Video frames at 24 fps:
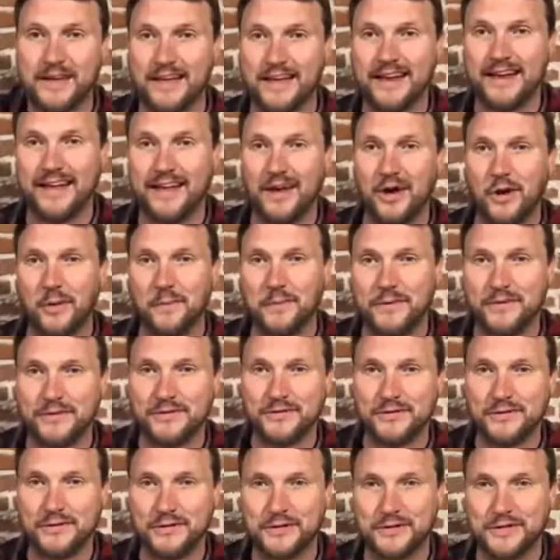and I hope
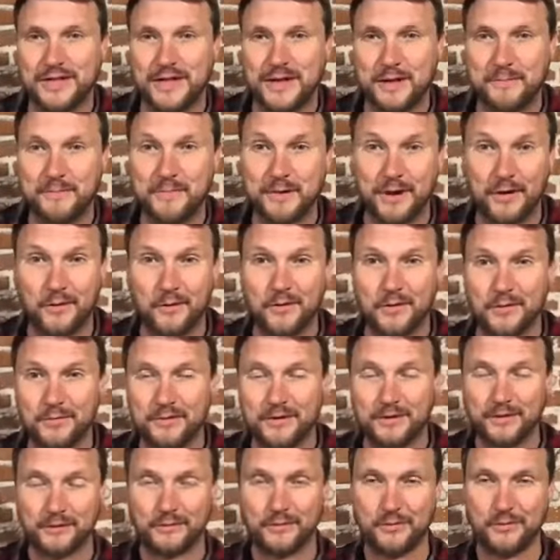that you'll uh, bear with
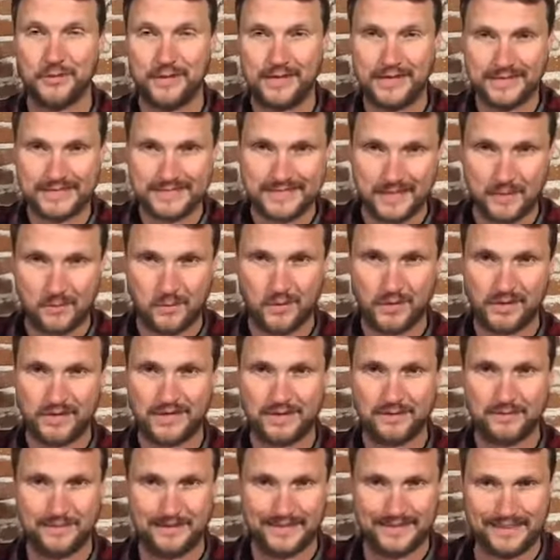me through this. I'm willing
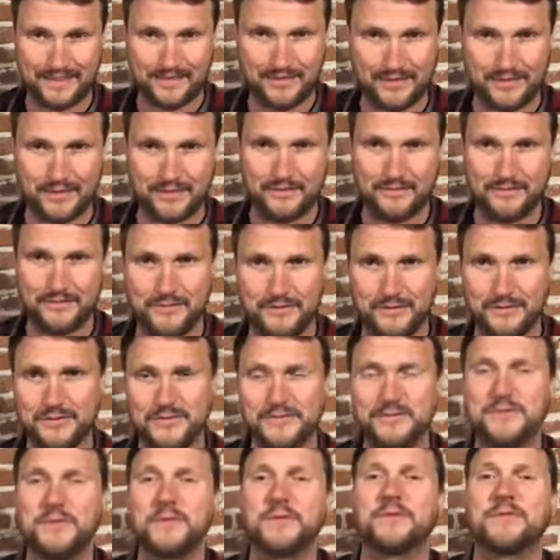to bet that the first
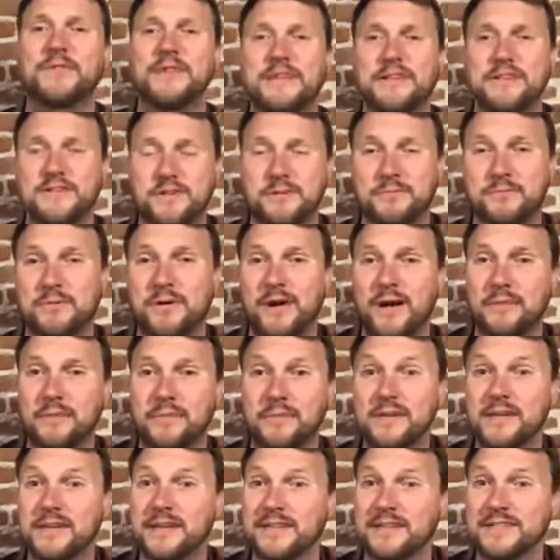few of these are
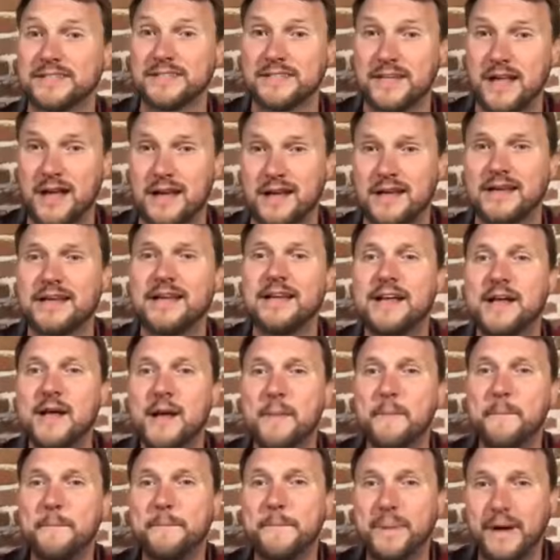probably going to suck,
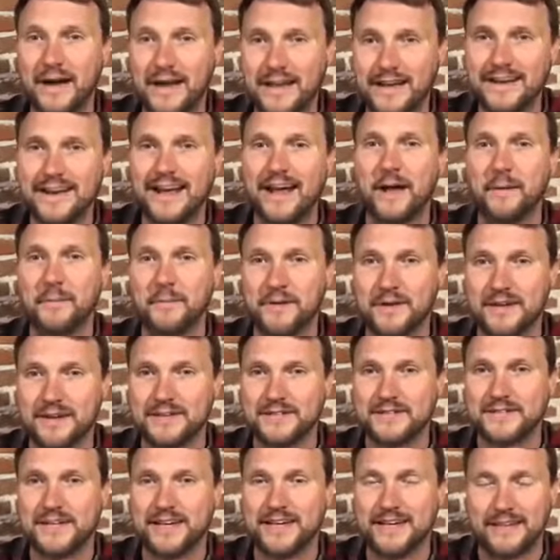but I'm going to
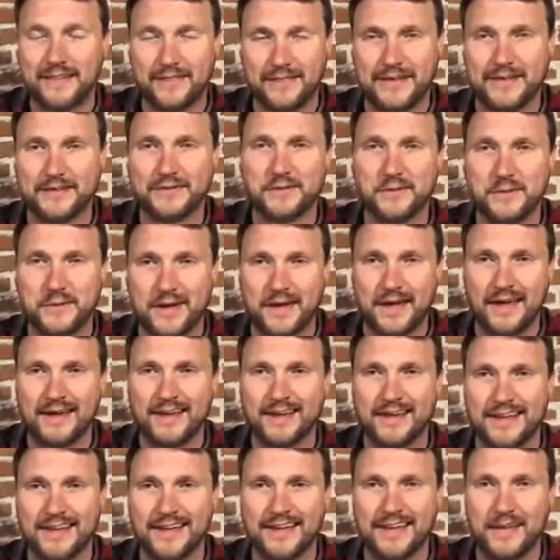say that that's okay,
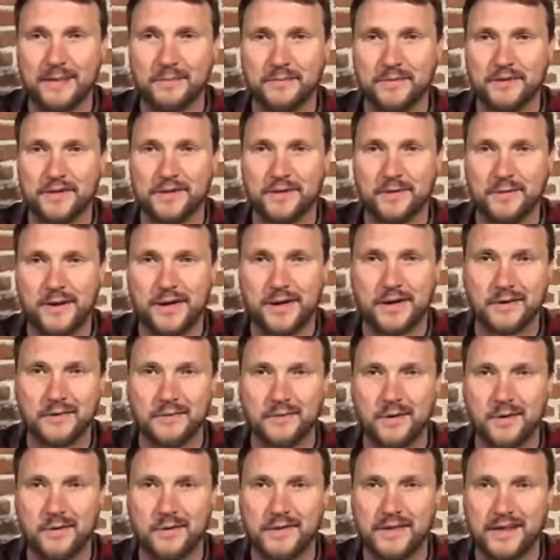and I'm going to rock and
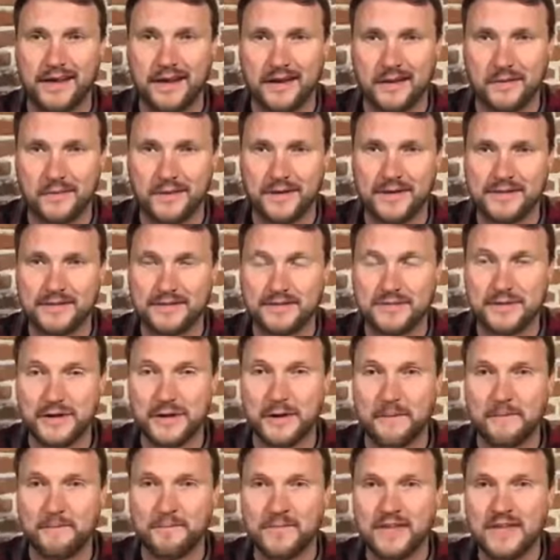roll with it anyway.
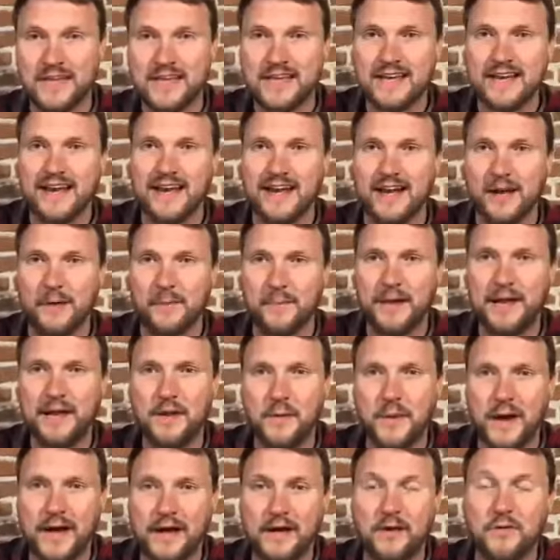So um,
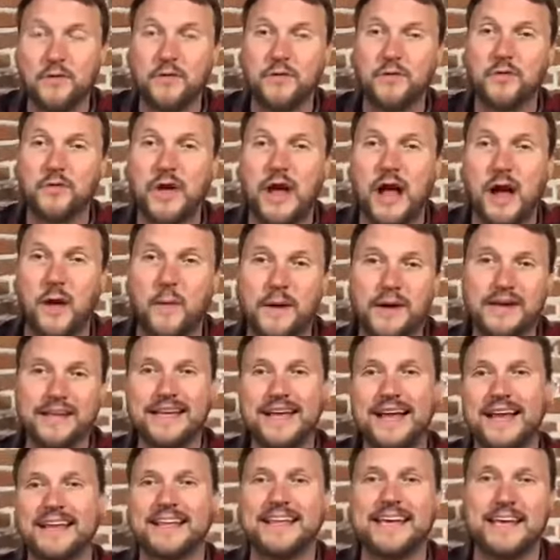anyway, I want to
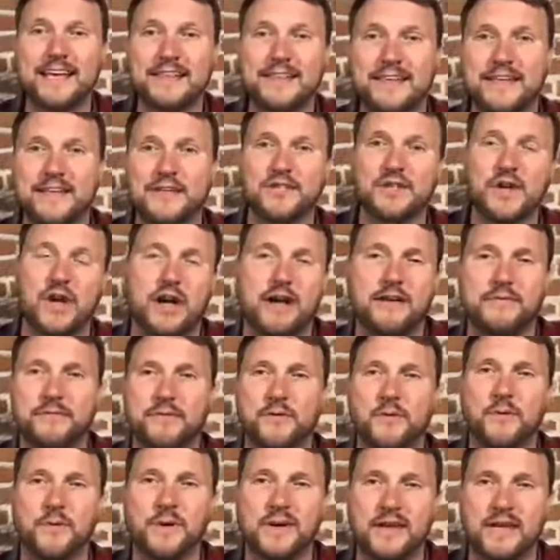kind of kick things off
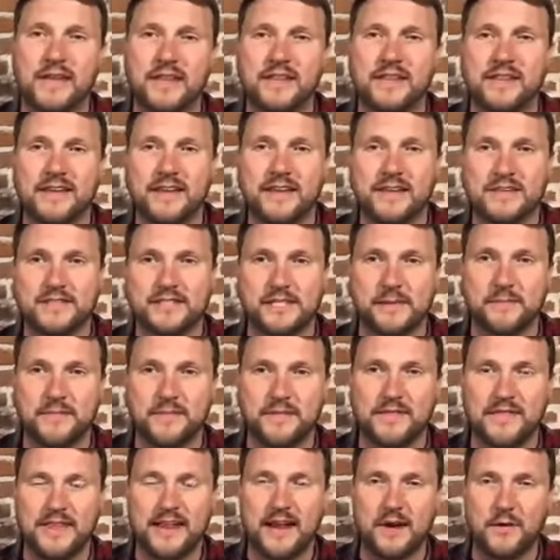with uh,
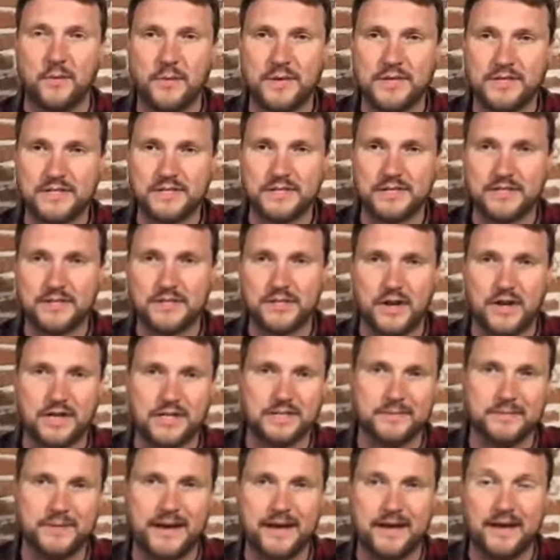something that I recently talked
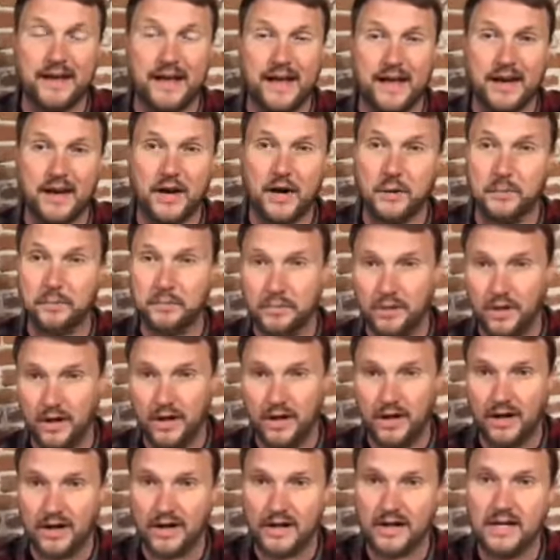about on our
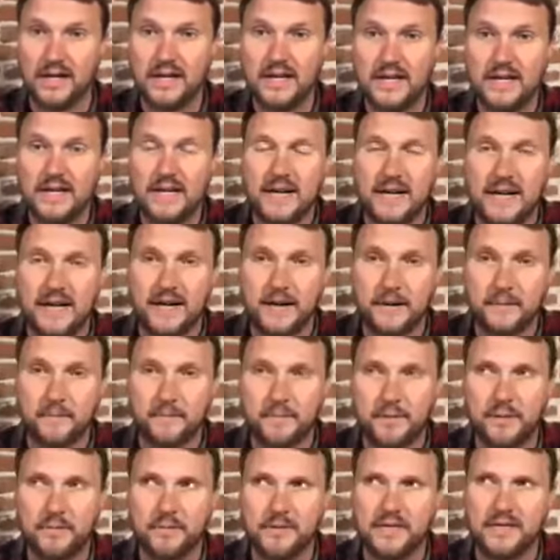blog, um,
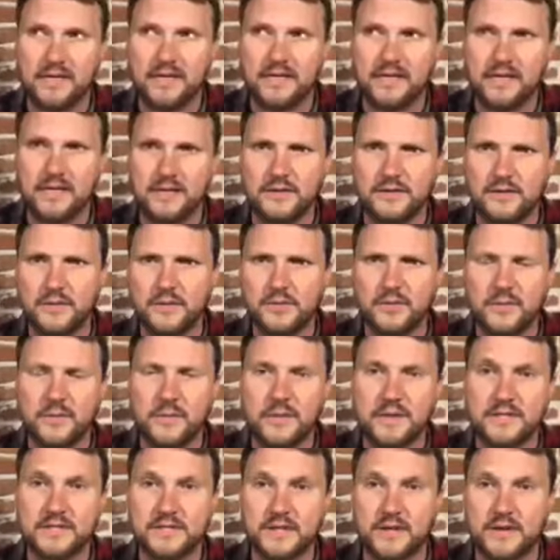probably two three
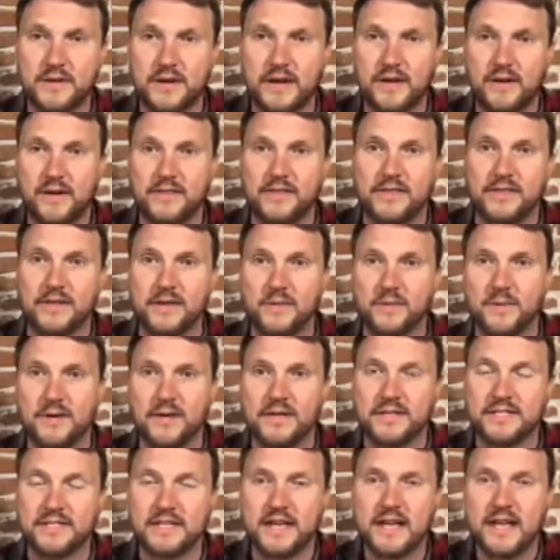weeks ago now, I think it
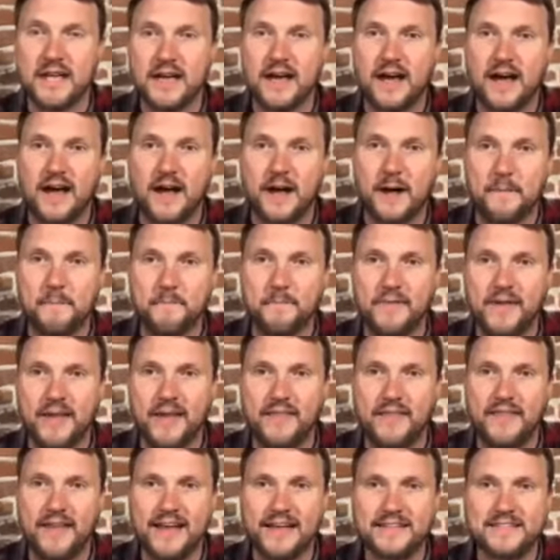was, um,
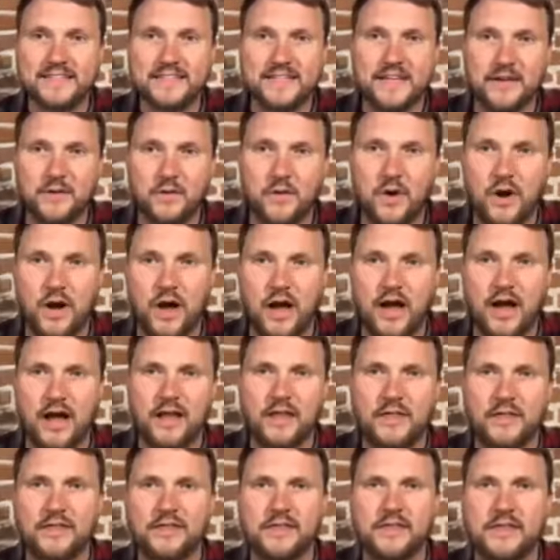and that's
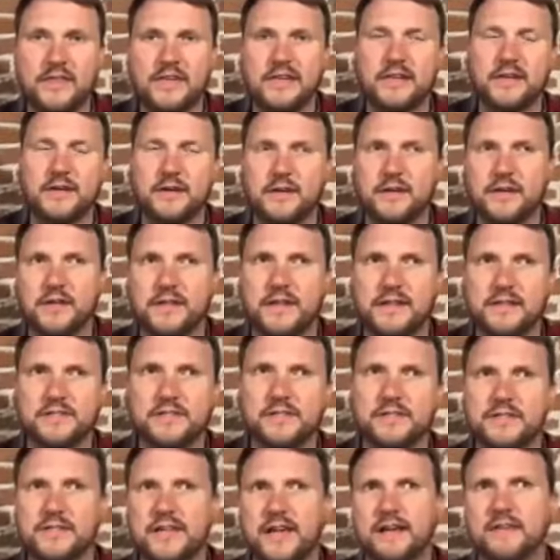uh, the
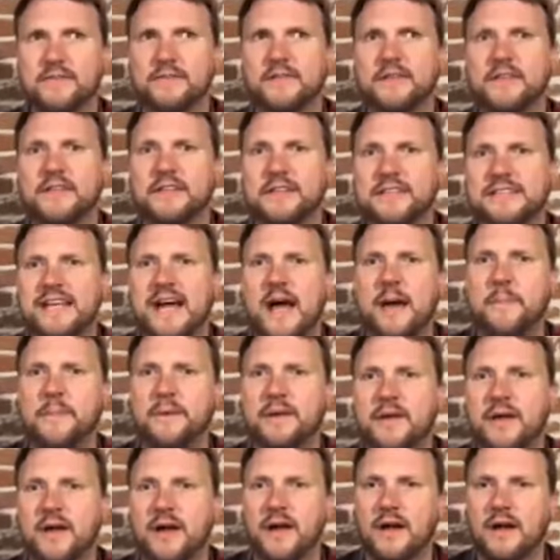that's kind of the the
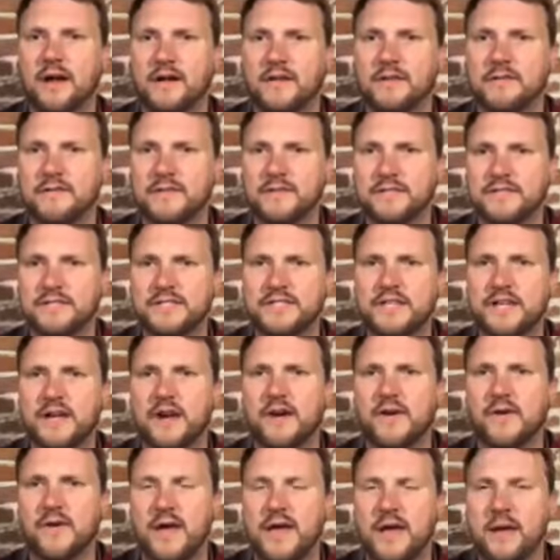topic of
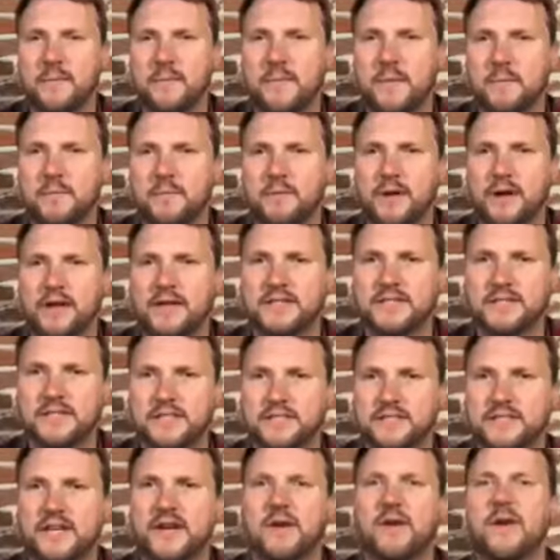CRM price,
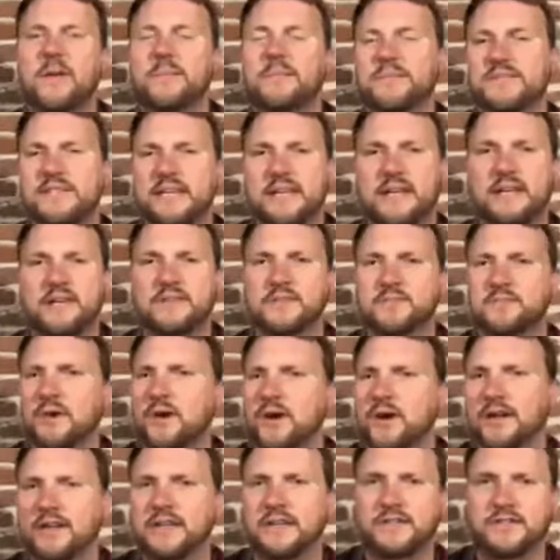CRM sales
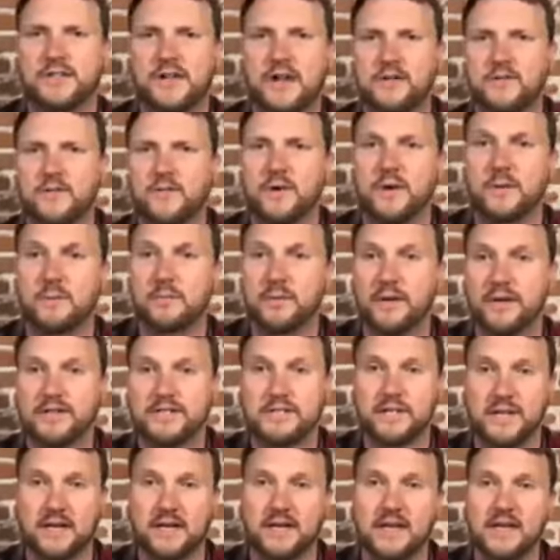marketing software
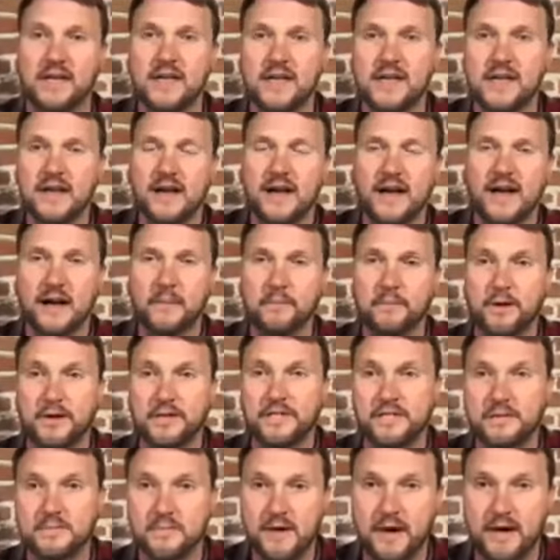pricing, uh,
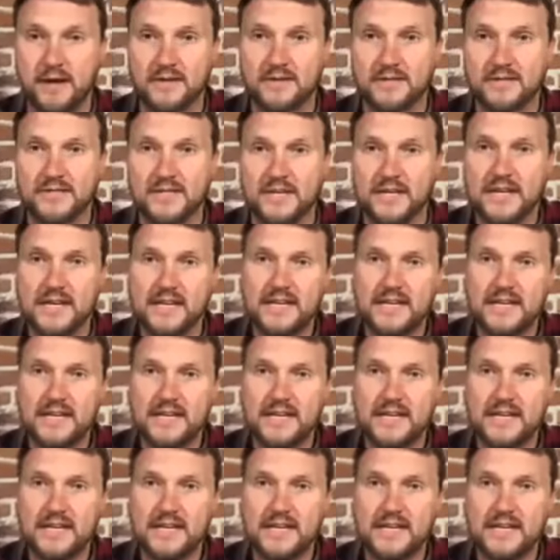pricing models.